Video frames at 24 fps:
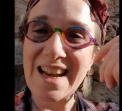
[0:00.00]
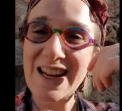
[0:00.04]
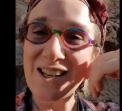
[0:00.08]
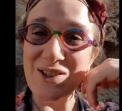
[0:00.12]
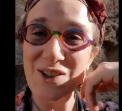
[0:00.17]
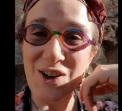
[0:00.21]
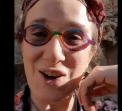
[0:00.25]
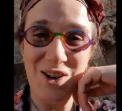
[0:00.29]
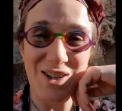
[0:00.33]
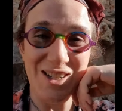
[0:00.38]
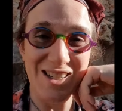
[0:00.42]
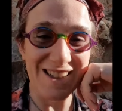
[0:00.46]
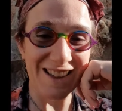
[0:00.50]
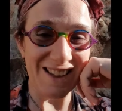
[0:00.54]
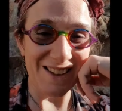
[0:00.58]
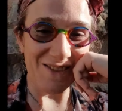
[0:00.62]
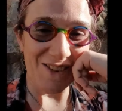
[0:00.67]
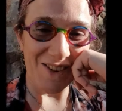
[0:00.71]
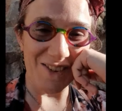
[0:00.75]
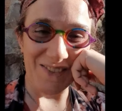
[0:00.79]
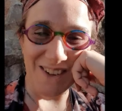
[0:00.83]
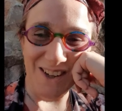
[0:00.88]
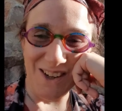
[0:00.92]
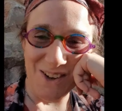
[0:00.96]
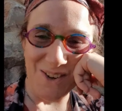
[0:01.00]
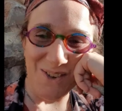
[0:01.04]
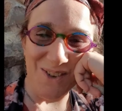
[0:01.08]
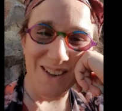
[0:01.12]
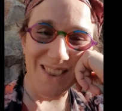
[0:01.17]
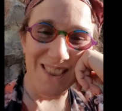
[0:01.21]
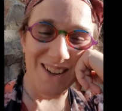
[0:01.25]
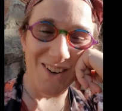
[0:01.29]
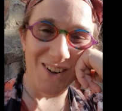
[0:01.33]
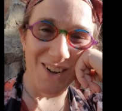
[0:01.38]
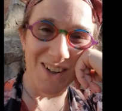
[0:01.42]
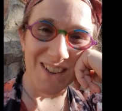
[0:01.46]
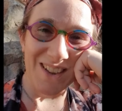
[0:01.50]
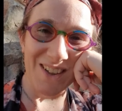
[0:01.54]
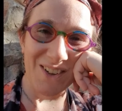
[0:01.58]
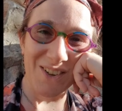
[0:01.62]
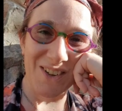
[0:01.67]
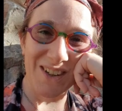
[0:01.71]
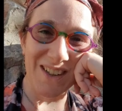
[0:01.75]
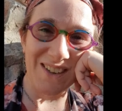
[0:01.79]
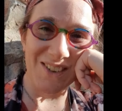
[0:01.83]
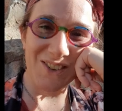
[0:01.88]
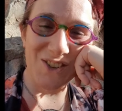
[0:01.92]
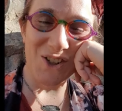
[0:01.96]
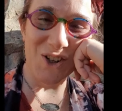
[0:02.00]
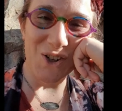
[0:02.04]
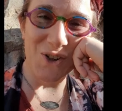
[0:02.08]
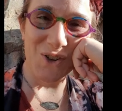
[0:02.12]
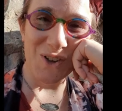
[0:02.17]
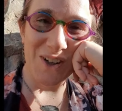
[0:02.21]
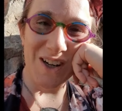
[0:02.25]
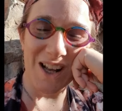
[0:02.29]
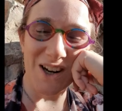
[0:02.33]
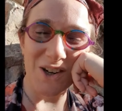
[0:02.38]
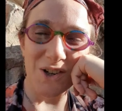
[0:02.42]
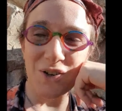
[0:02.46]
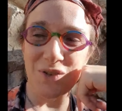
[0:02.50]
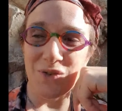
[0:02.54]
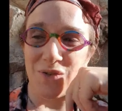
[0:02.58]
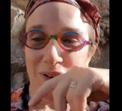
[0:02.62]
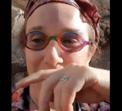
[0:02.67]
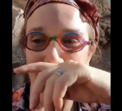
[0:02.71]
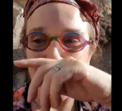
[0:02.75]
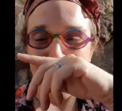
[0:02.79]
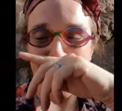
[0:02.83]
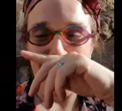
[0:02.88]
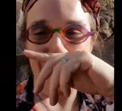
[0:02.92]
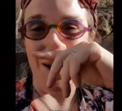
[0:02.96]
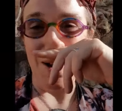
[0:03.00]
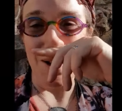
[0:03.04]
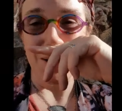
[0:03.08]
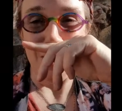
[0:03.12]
It's hard to leave a video when there are little children underfoot,